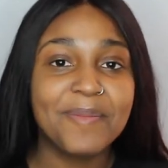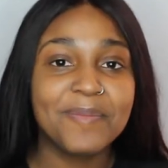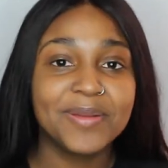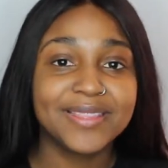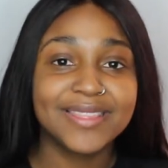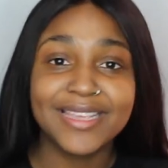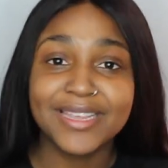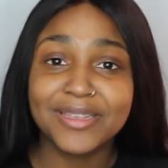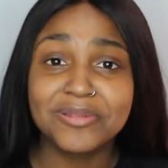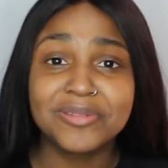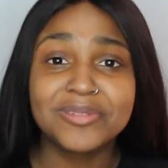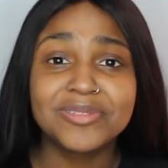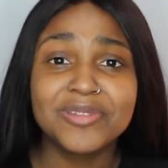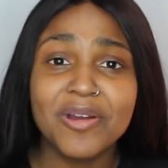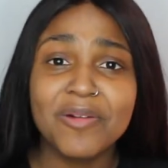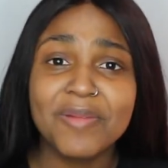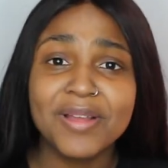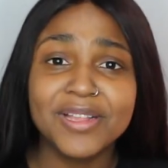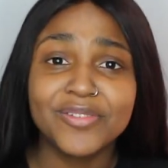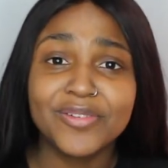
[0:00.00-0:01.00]
But thank you
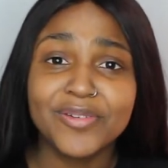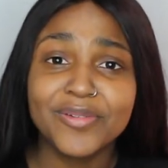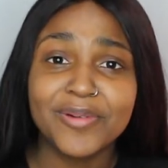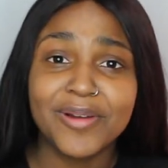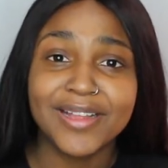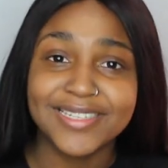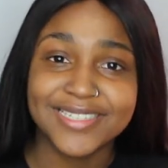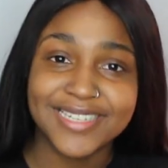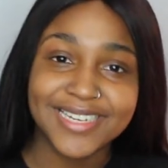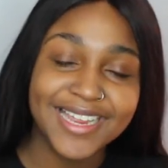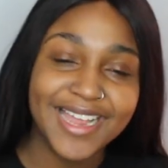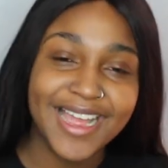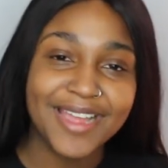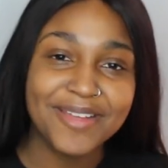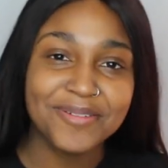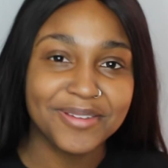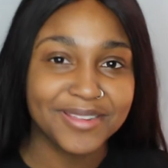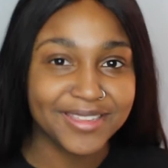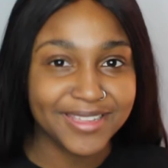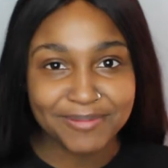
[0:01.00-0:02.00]
so much for watching.
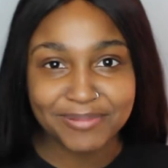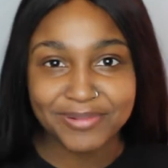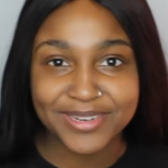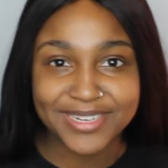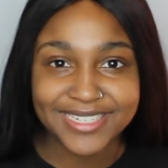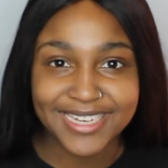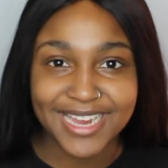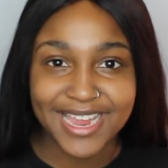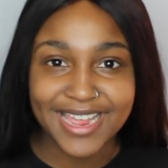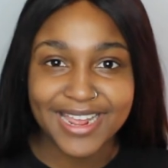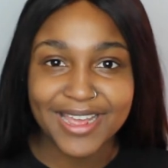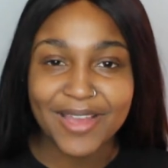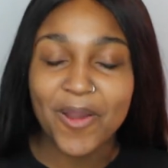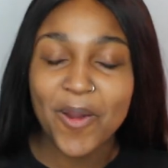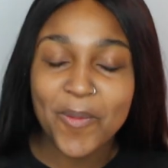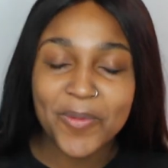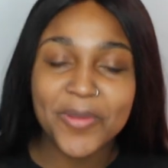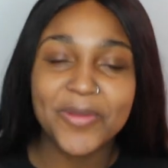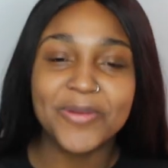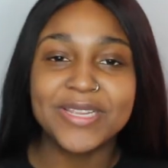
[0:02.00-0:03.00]
I really appreciate it.
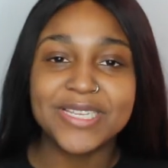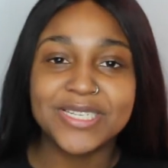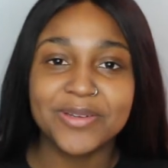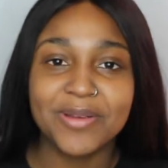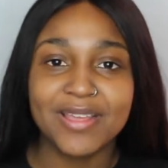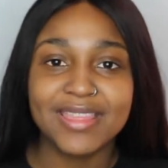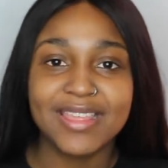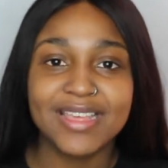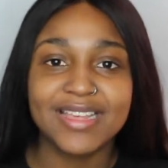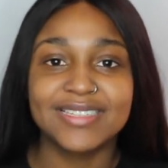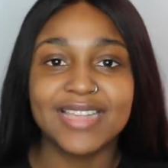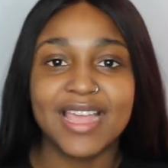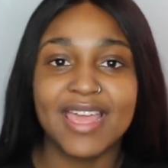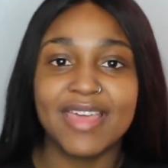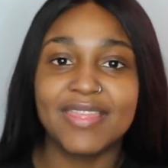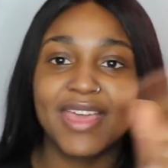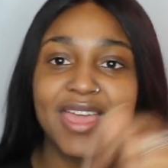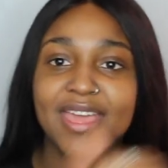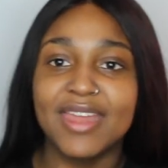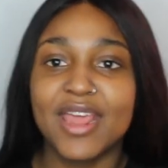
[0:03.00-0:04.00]
Hope you enjoyed this,
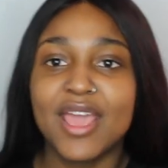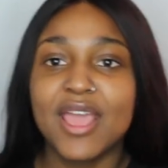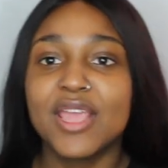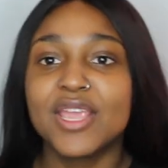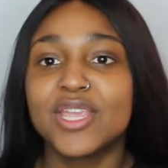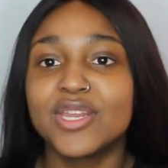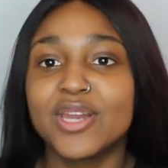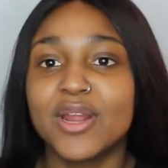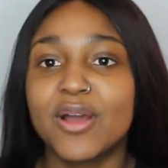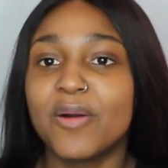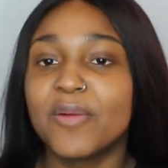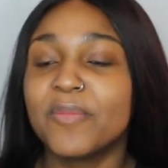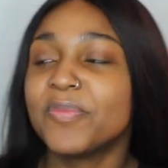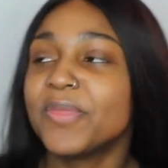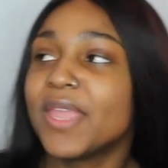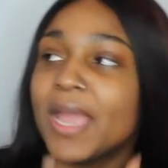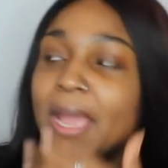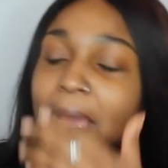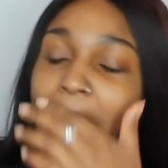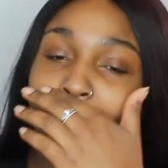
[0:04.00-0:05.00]
and then, you know,
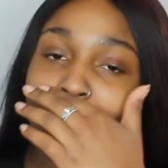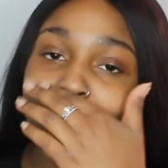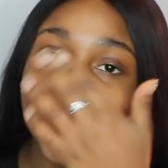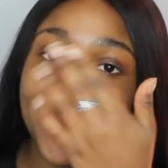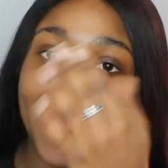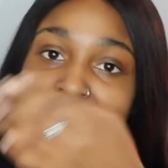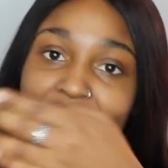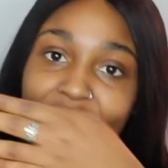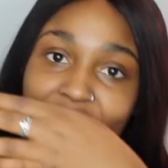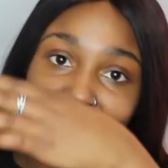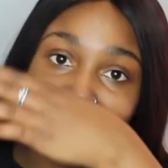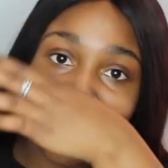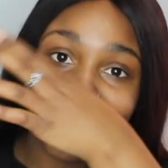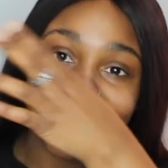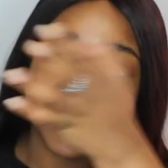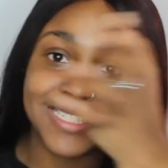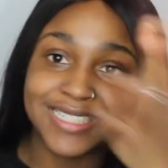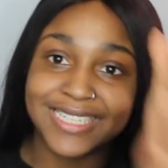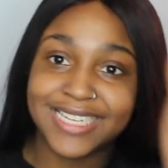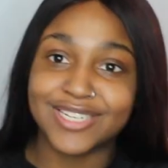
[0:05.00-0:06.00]
hope you have
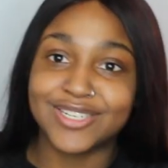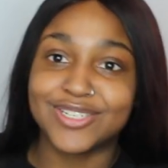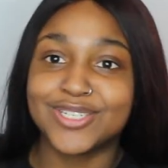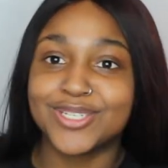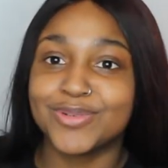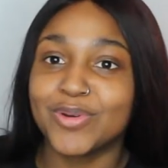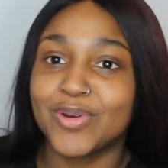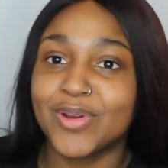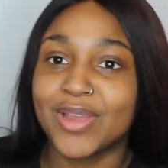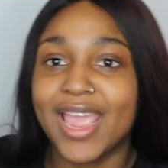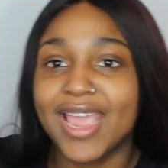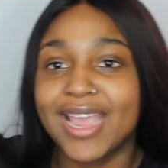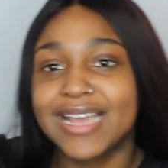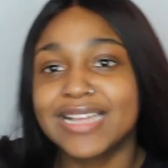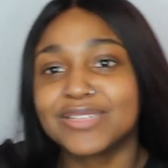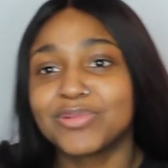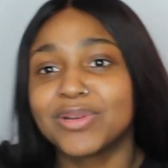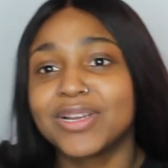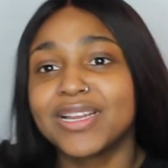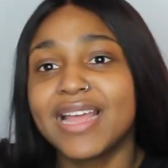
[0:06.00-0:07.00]
flawless skin too, okay?
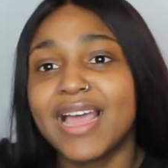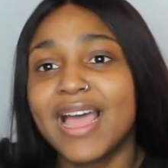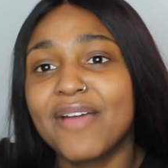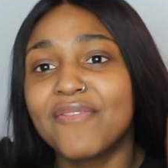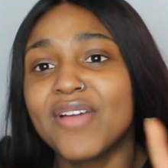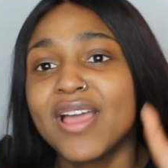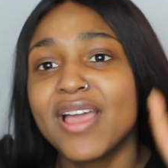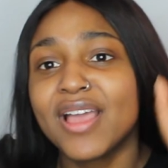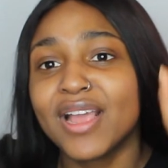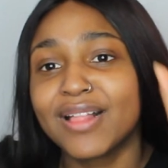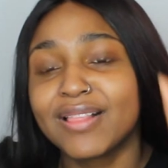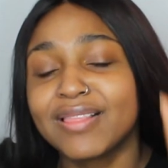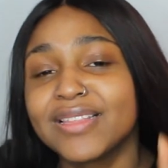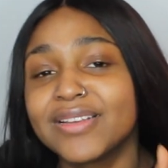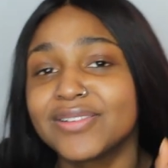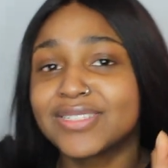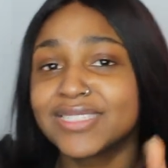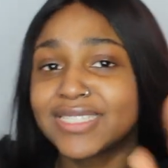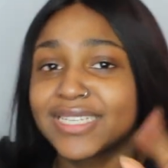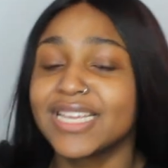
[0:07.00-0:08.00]
Because we're going to have
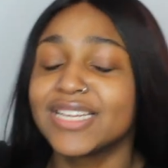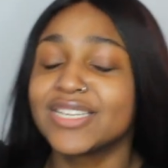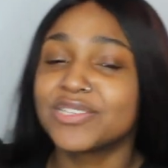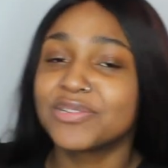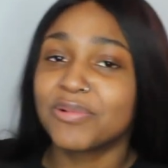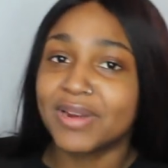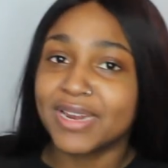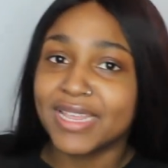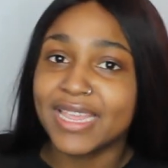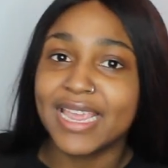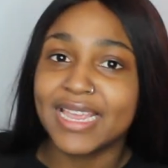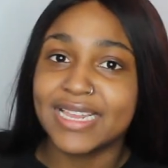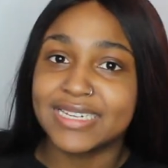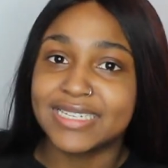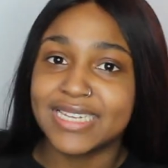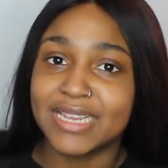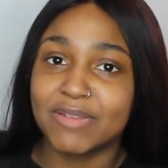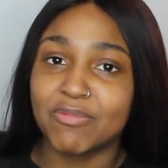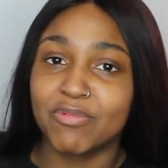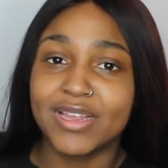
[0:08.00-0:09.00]
Clear Skin
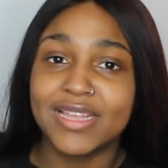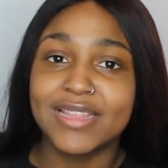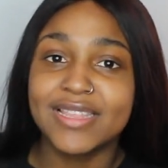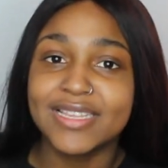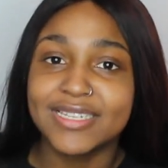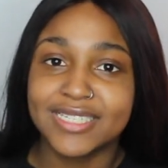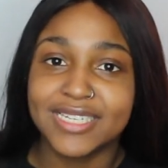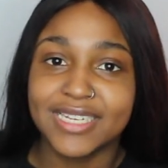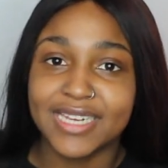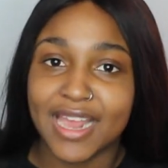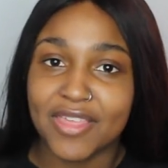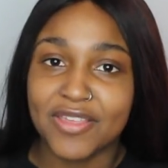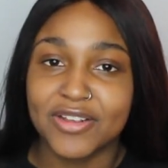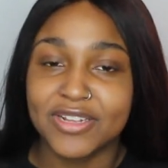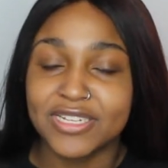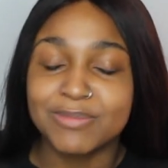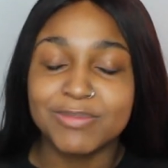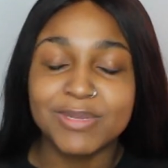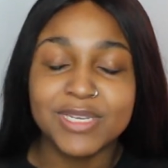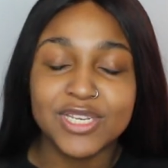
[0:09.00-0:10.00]
2018. We're in this together.
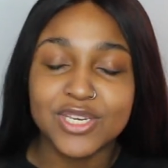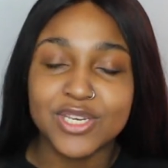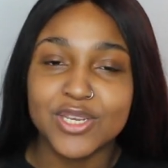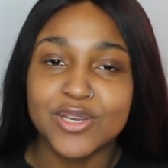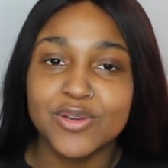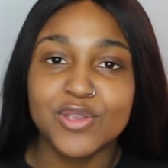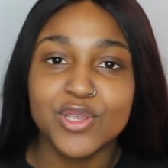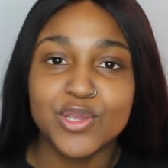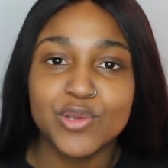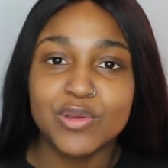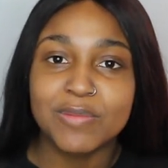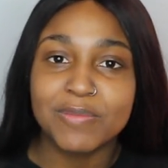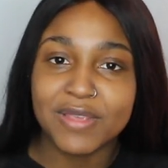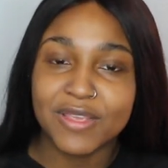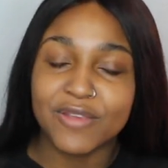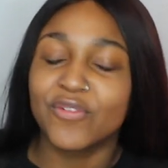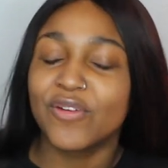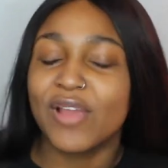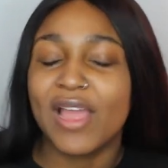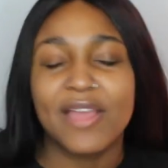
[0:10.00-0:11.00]
It's me and you, you and
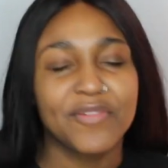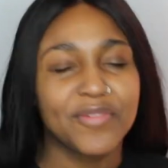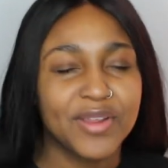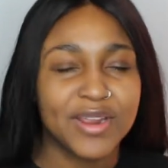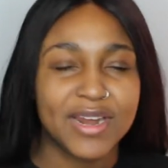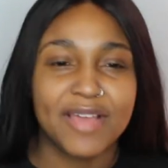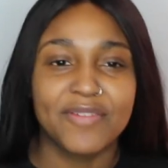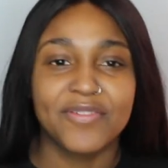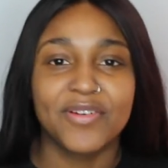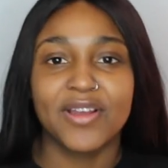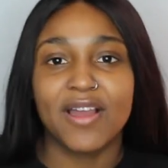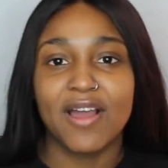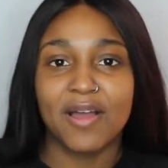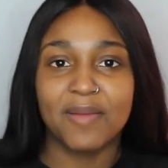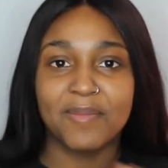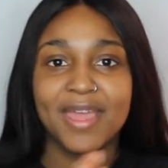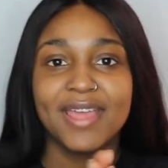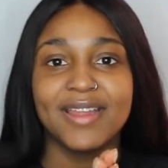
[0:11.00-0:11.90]
me, forever and ever. Amen.